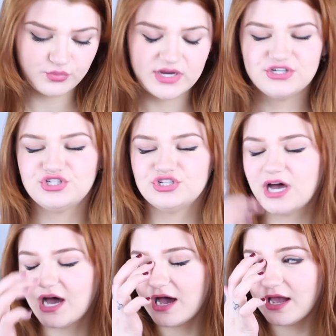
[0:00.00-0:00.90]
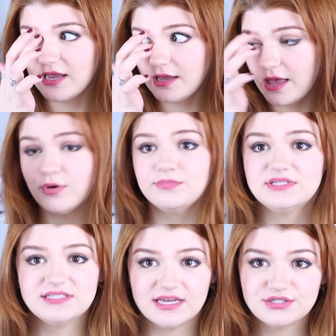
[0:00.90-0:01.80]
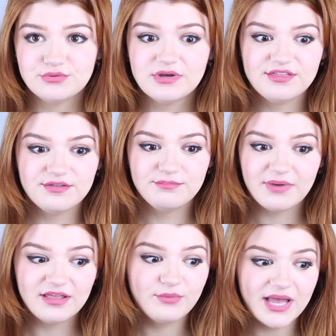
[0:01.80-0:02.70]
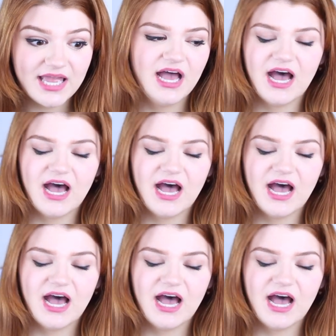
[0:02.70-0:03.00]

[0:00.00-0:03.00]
which I am obsessed with, by the way.